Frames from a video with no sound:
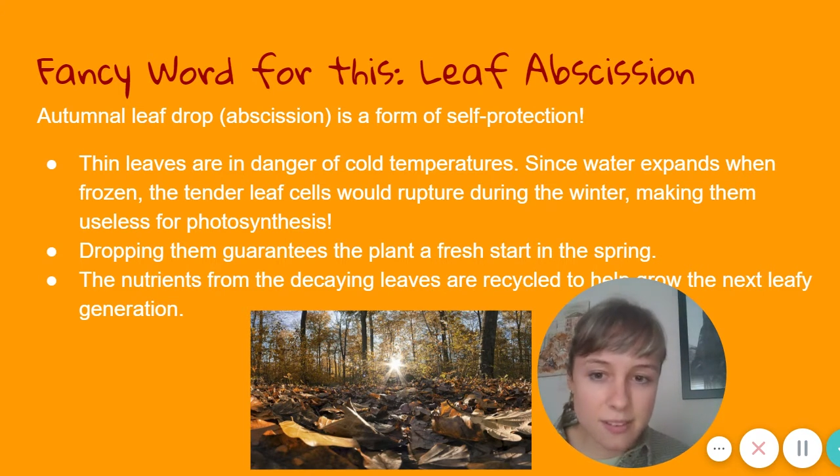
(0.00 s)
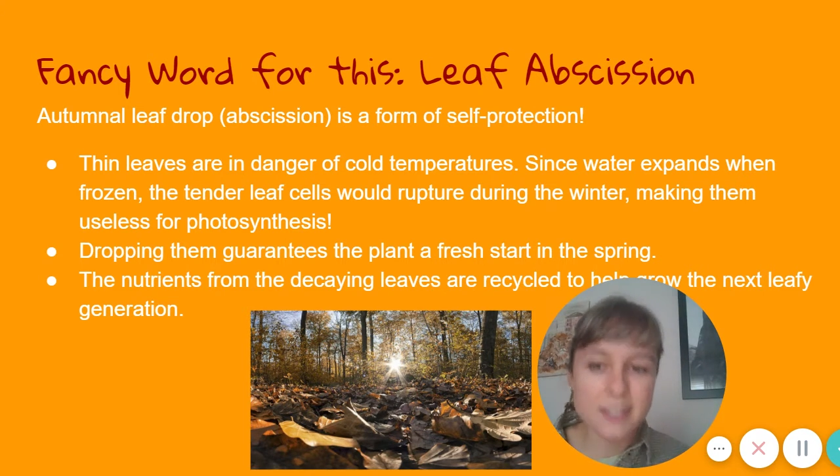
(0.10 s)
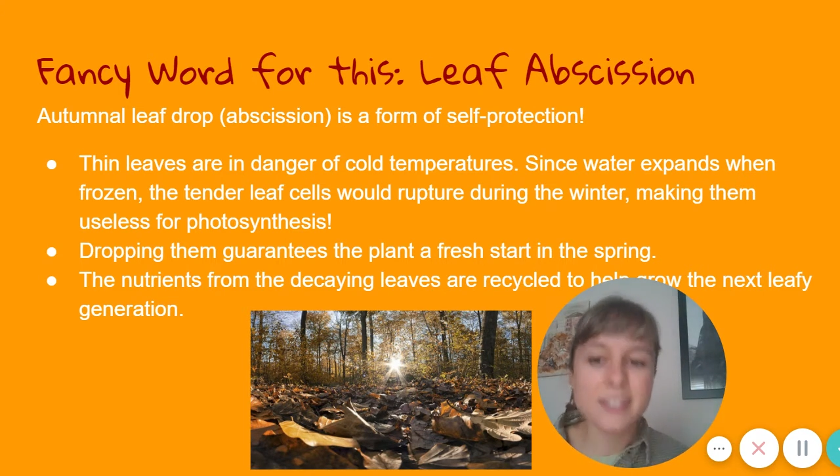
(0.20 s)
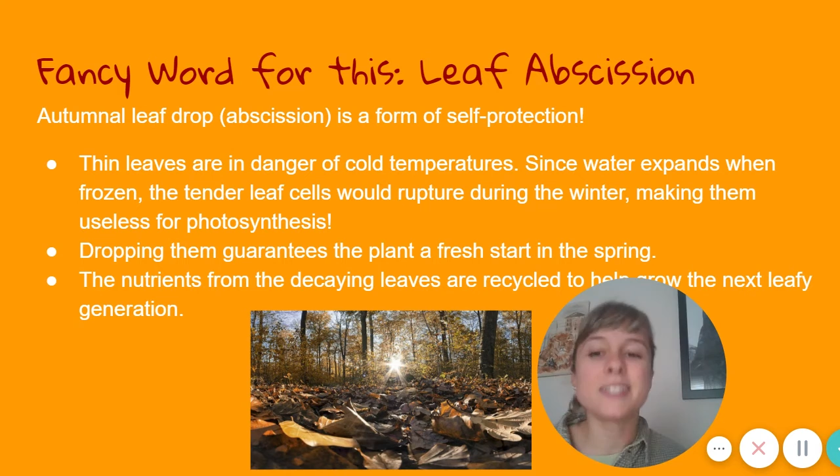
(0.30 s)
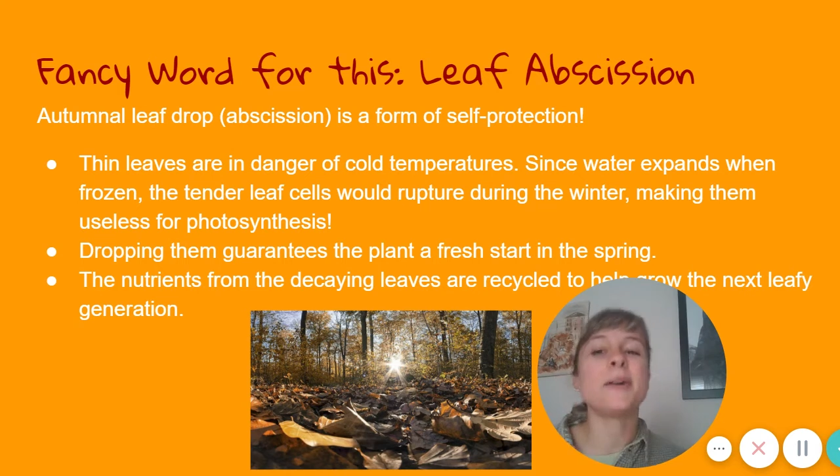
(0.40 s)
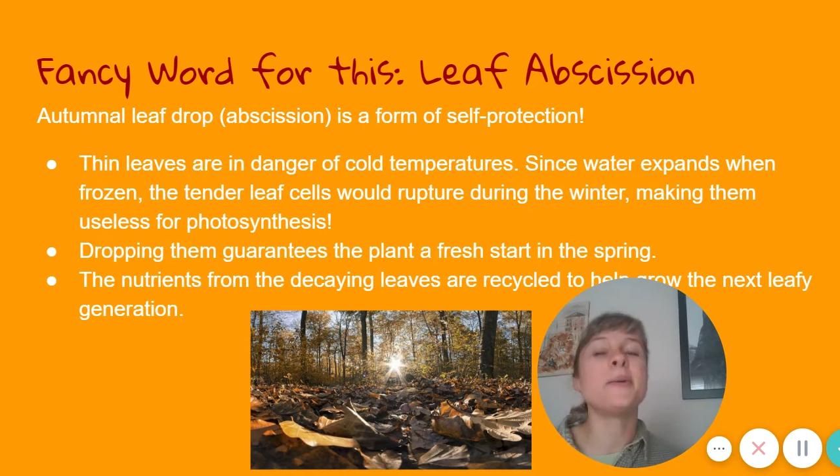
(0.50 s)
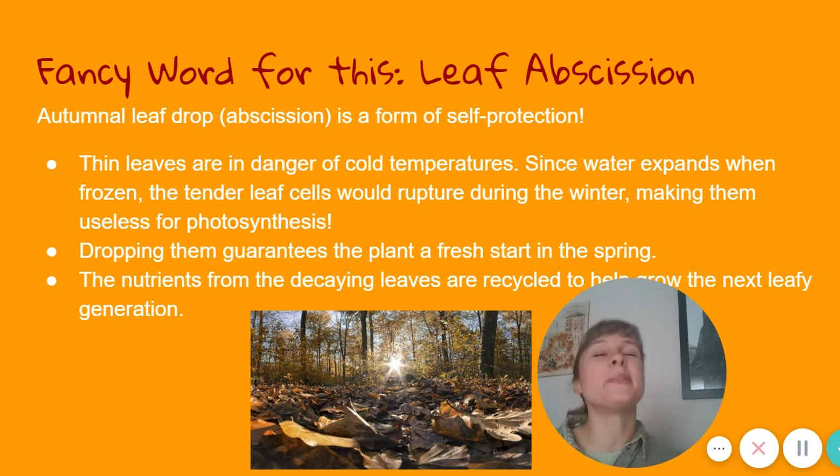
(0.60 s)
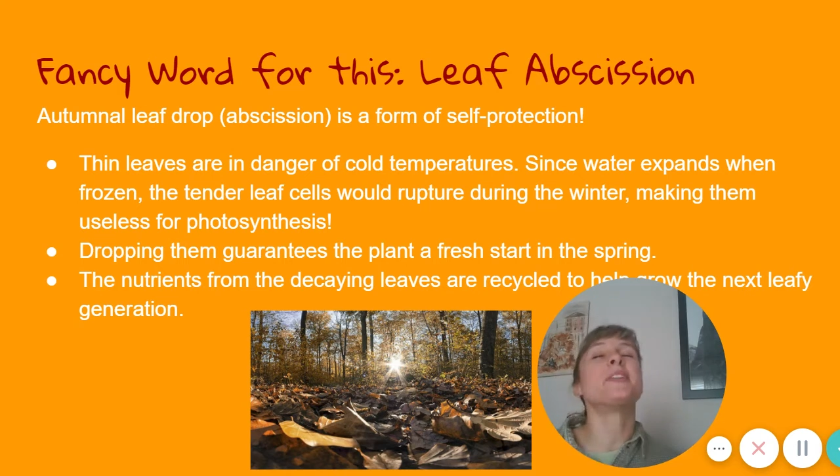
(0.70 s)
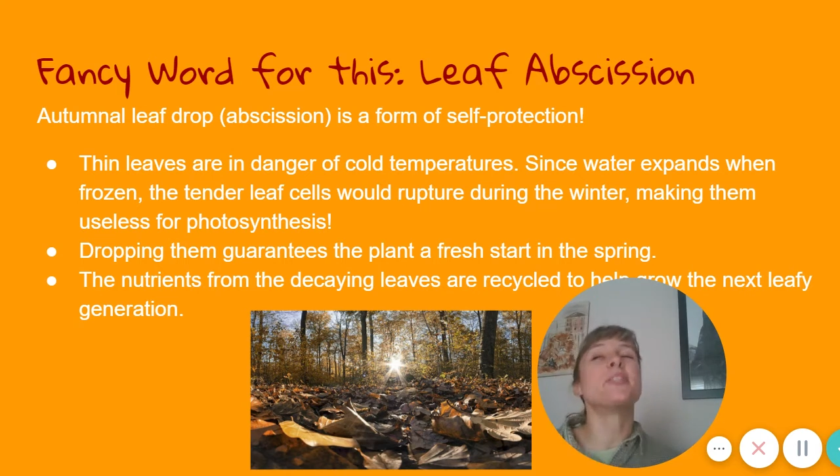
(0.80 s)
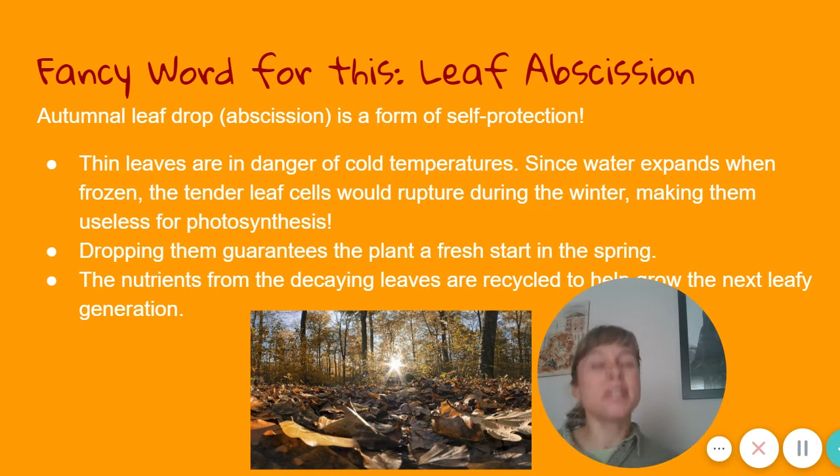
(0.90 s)
So
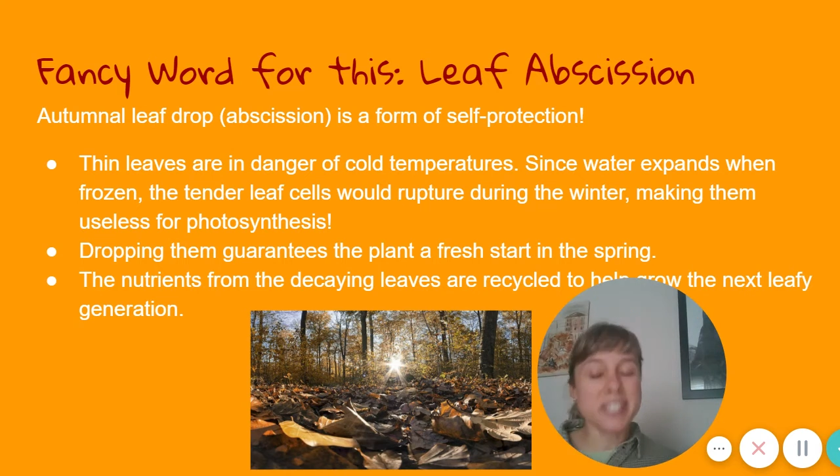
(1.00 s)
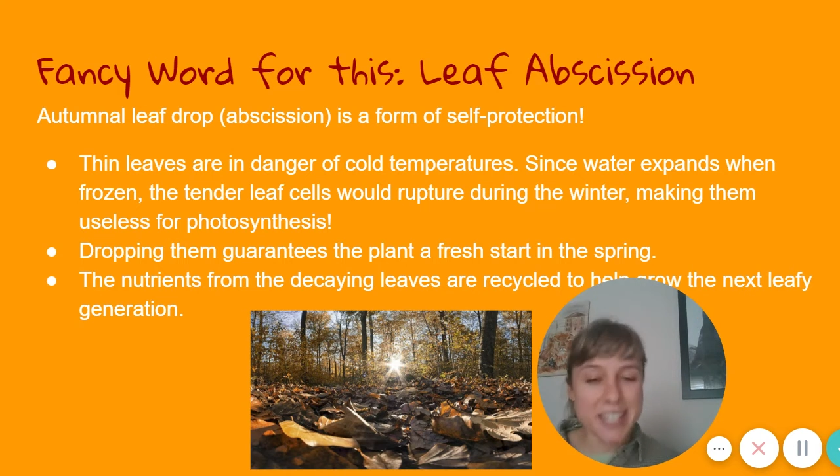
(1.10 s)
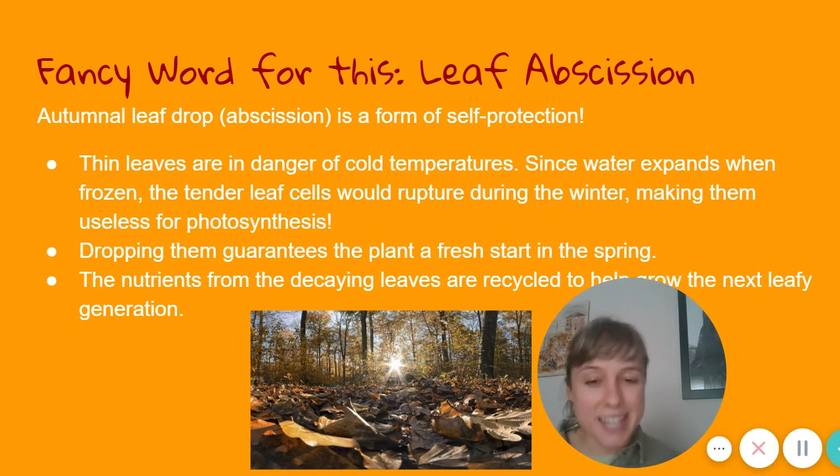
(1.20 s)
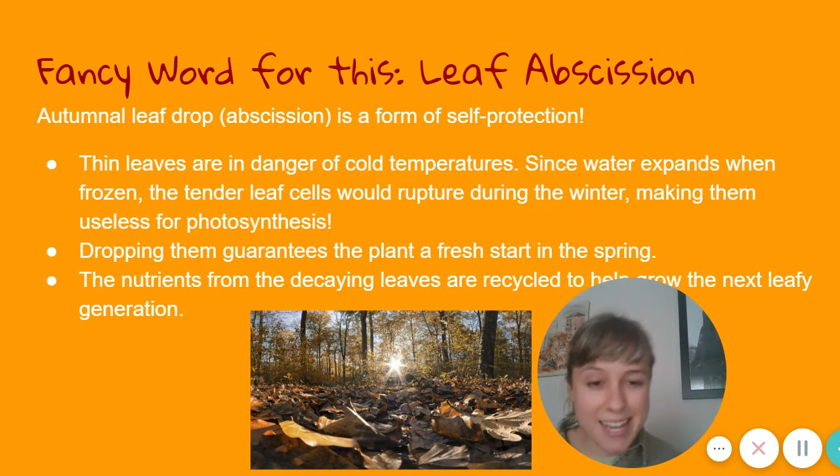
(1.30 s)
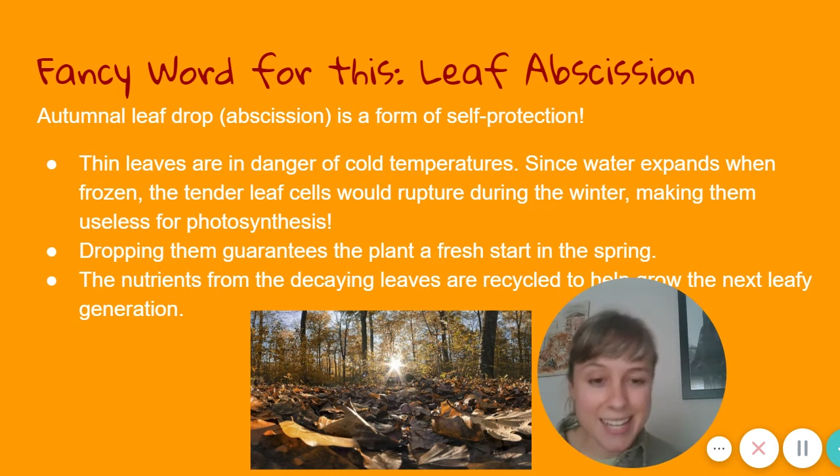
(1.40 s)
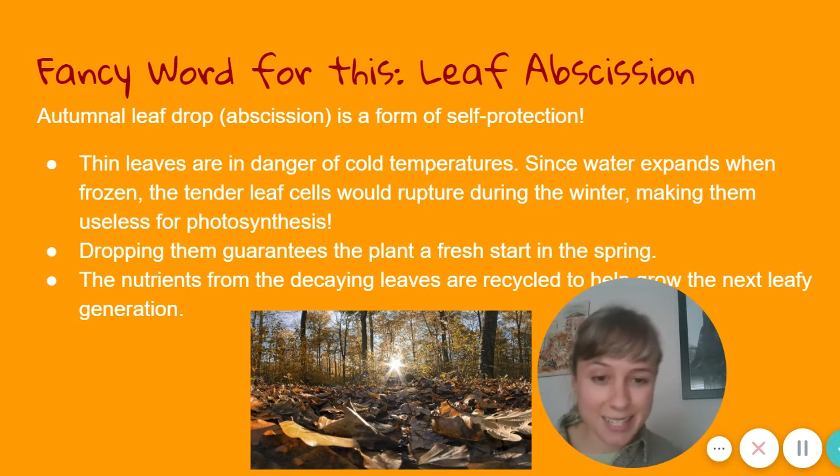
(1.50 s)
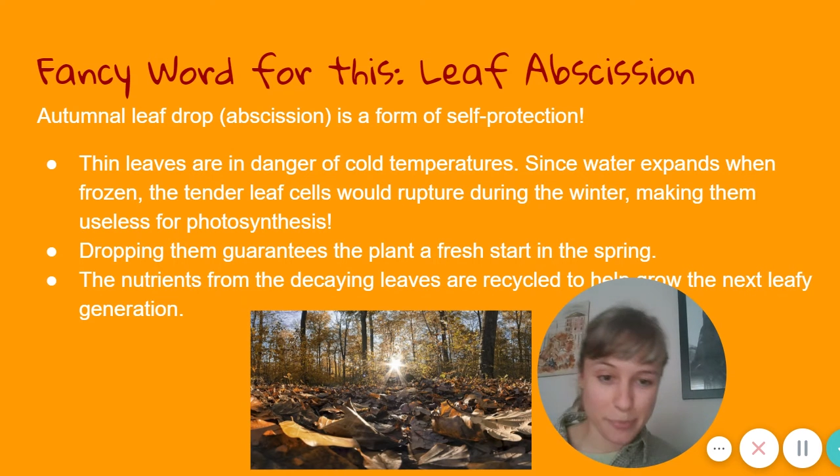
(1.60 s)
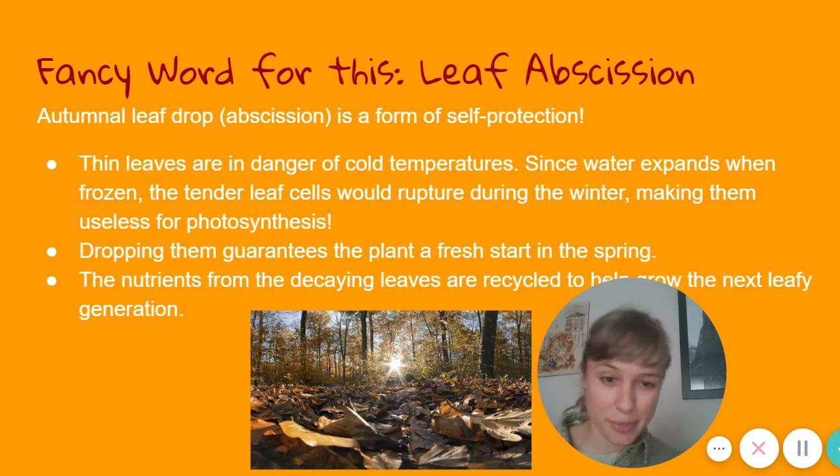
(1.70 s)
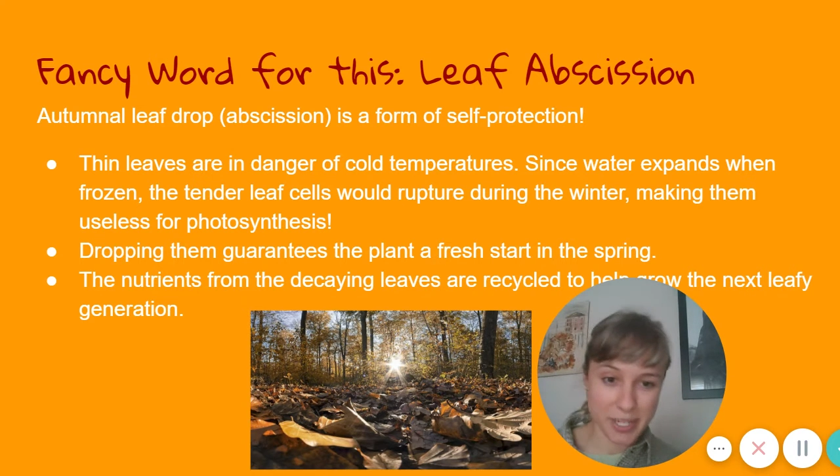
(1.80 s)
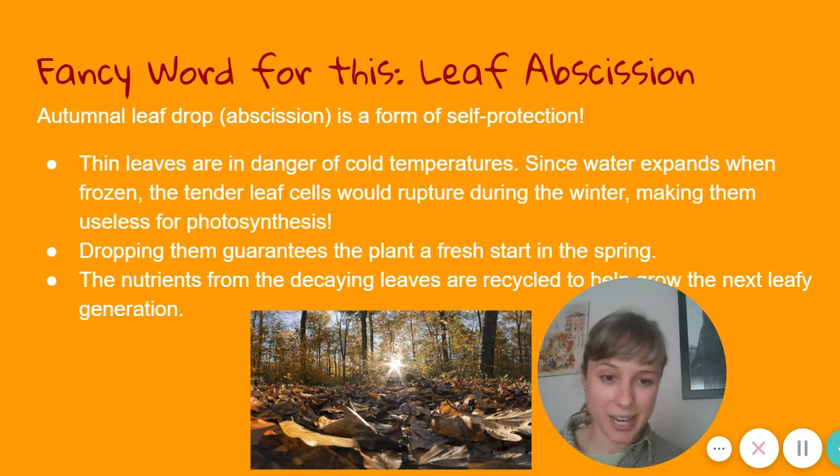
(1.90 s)
the trees need to
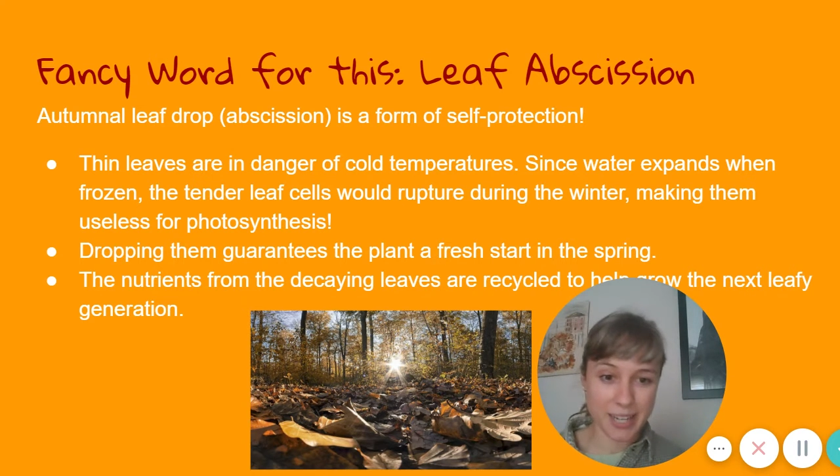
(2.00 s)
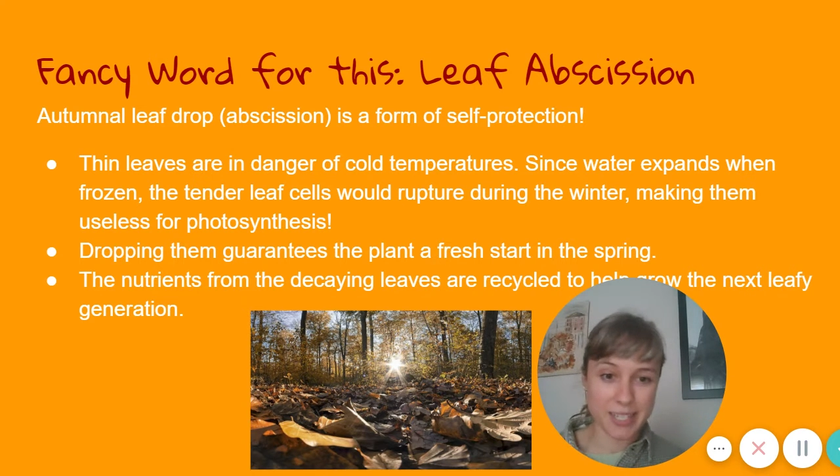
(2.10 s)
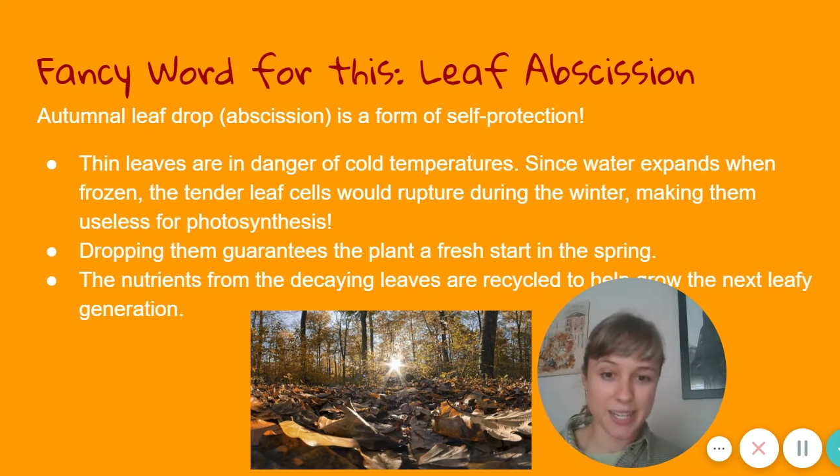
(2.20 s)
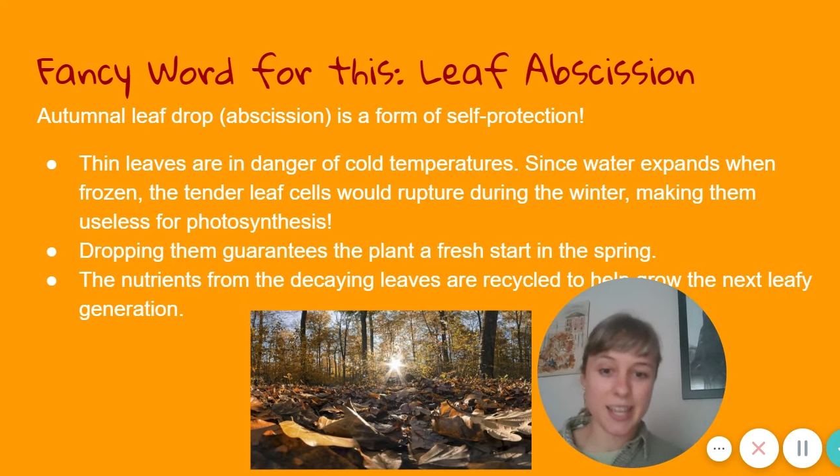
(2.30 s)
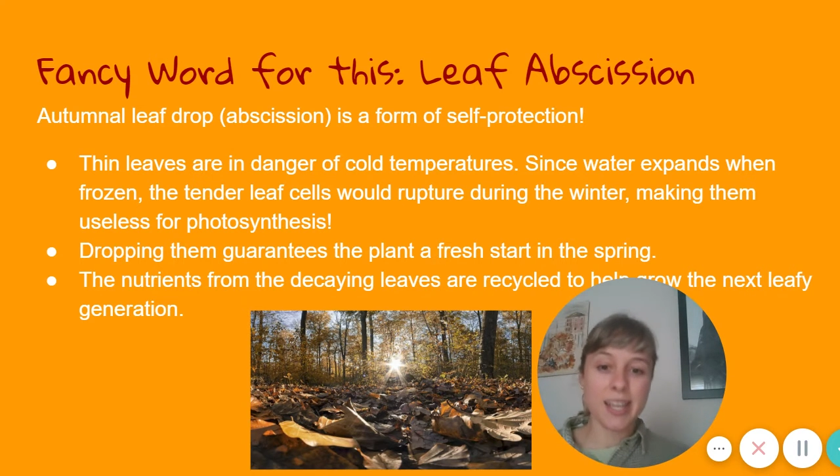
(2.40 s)
protect